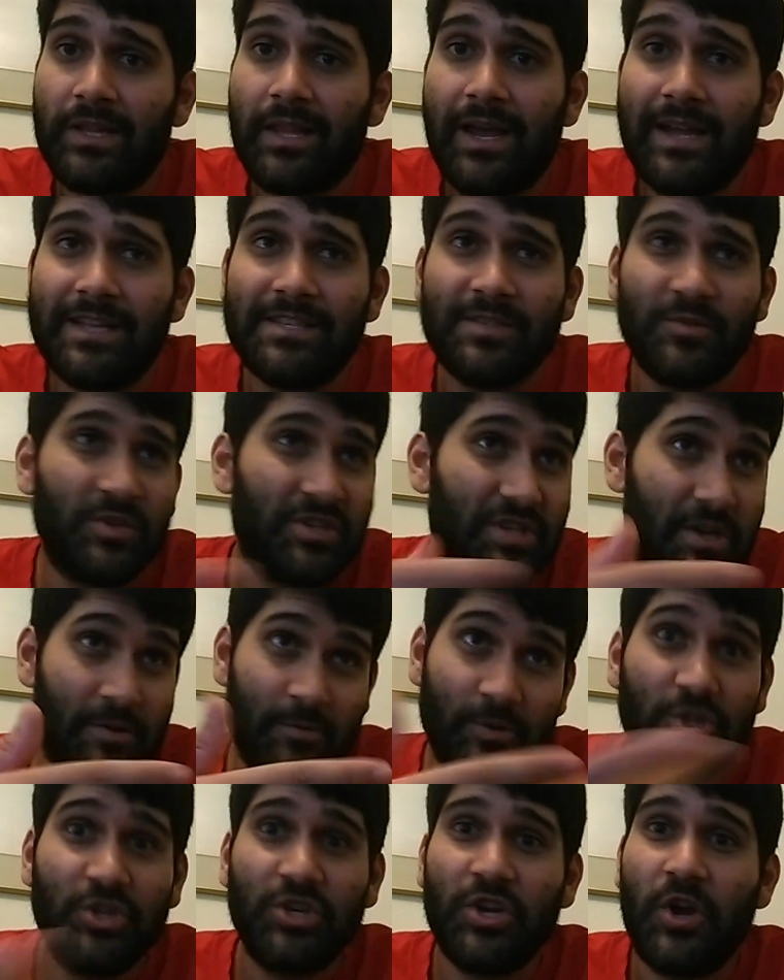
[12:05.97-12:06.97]
which I would
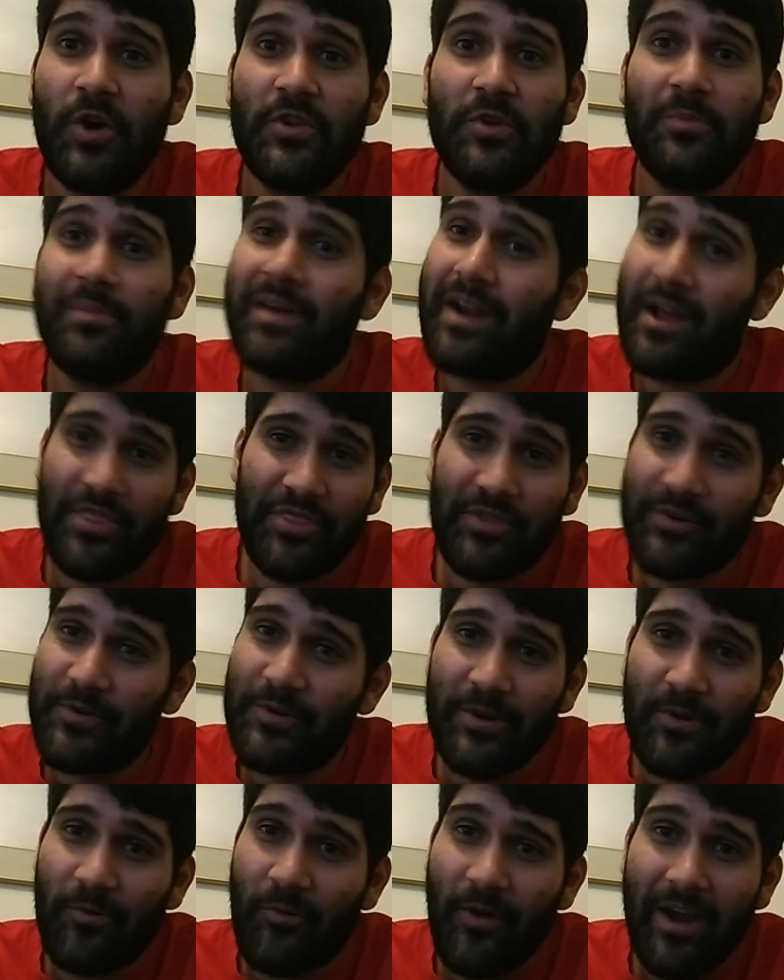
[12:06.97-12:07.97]
show you, but I threw it
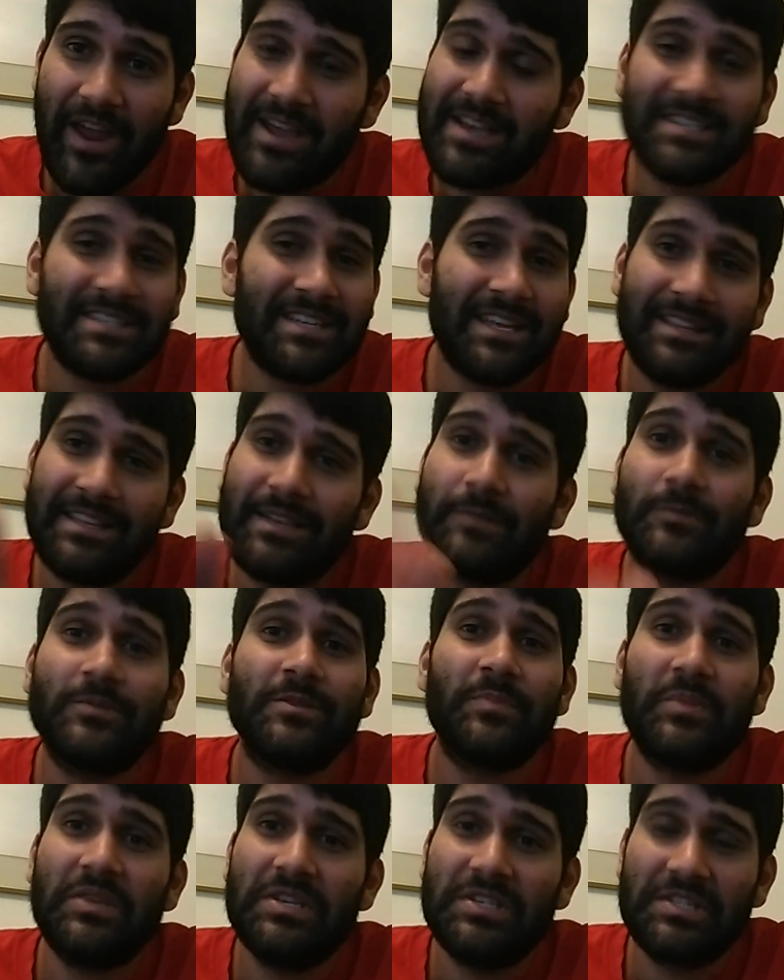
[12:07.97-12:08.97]
away because that thing was a piece
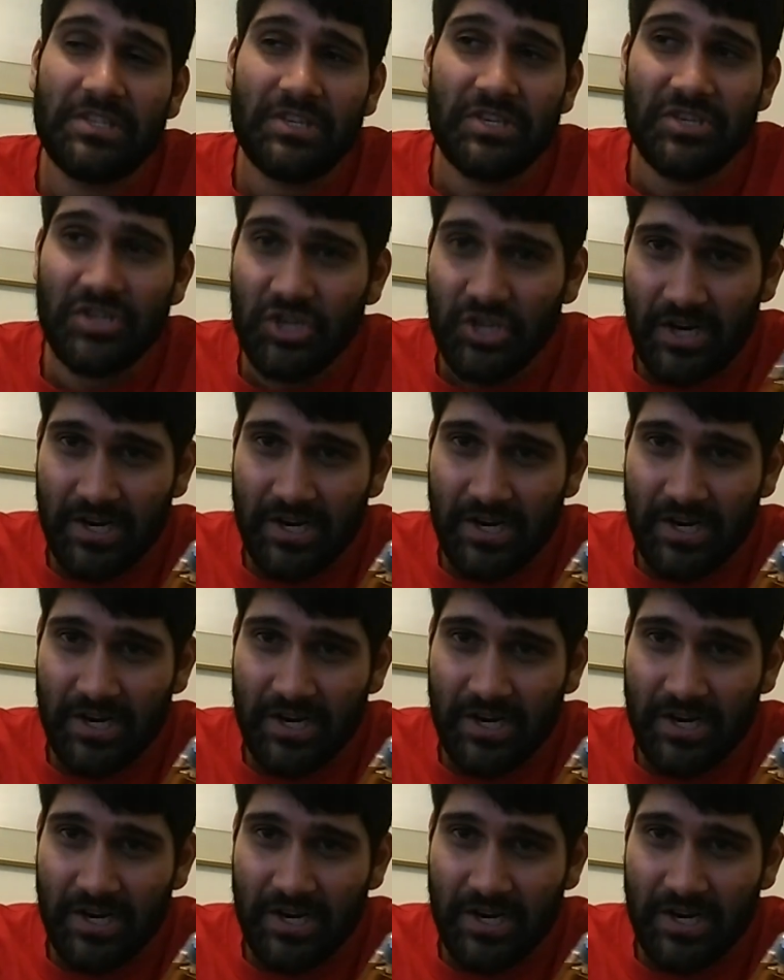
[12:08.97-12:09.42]
of junk.